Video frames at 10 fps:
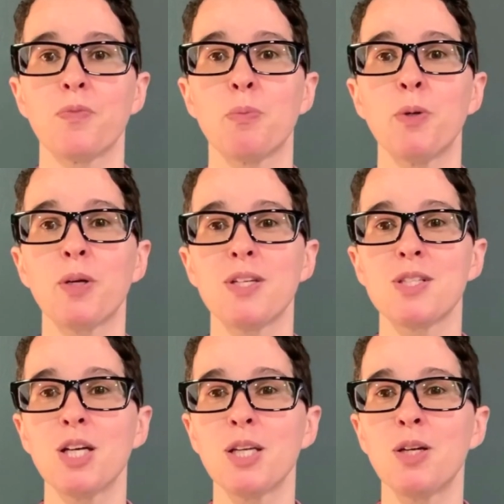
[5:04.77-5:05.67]
The book is
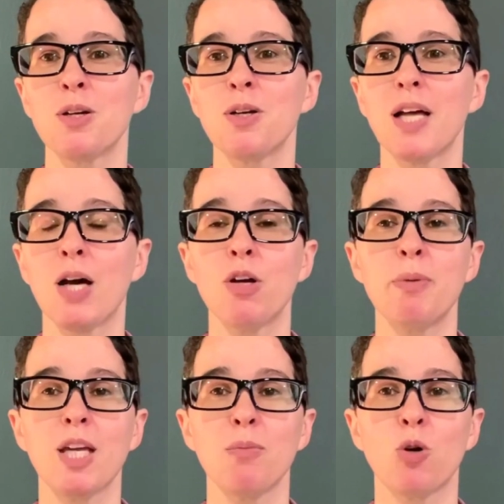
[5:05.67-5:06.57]
Lucky Girl, How I
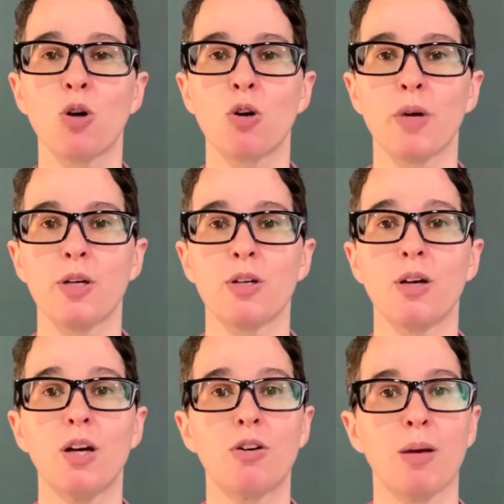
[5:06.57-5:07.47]
Became a Horror Writer,
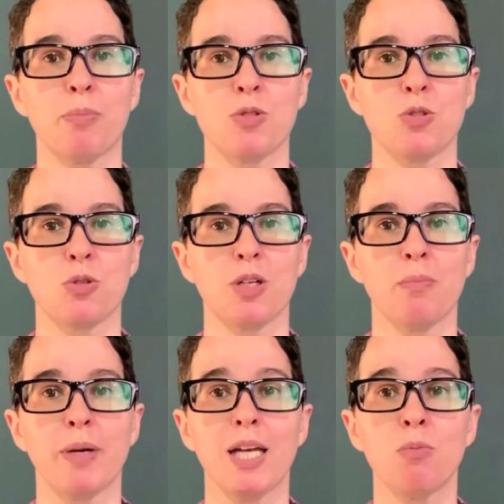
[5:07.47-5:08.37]
A Krampus Story
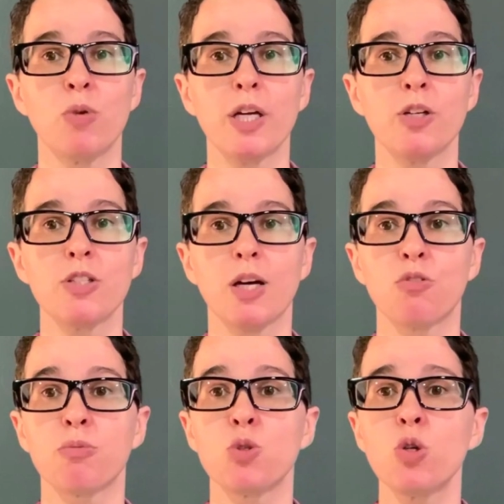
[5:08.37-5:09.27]
by M. Rickert, out
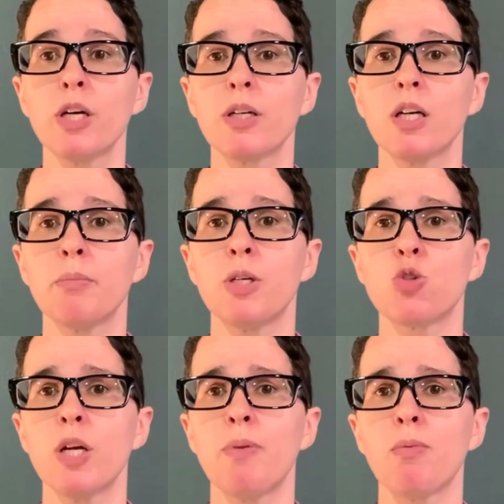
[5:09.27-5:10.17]
from Tor.com in
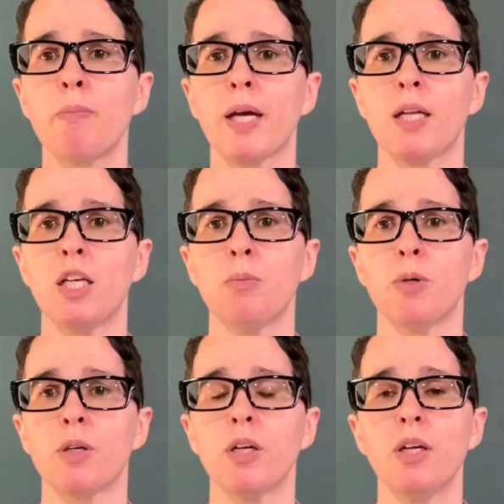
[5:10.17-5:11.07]
trade paperback and
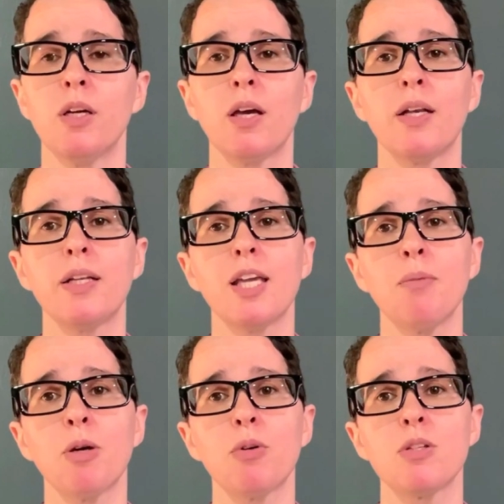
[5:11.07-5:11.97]
ebook, and it came
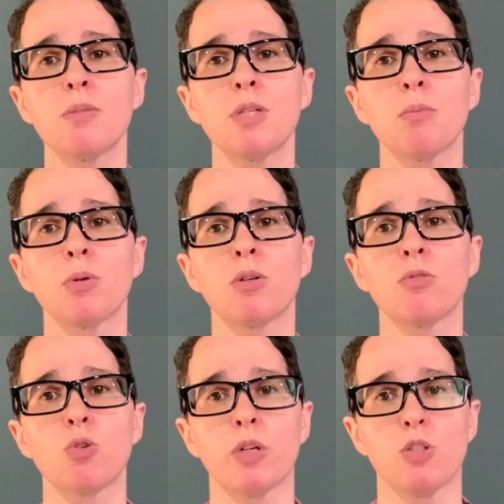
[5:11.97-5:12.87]
out in September
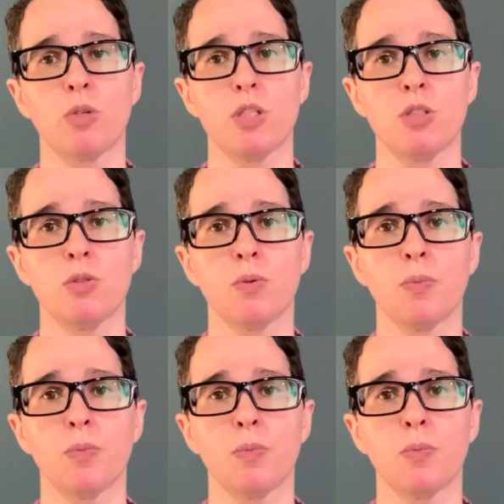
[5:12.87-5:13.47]
2022.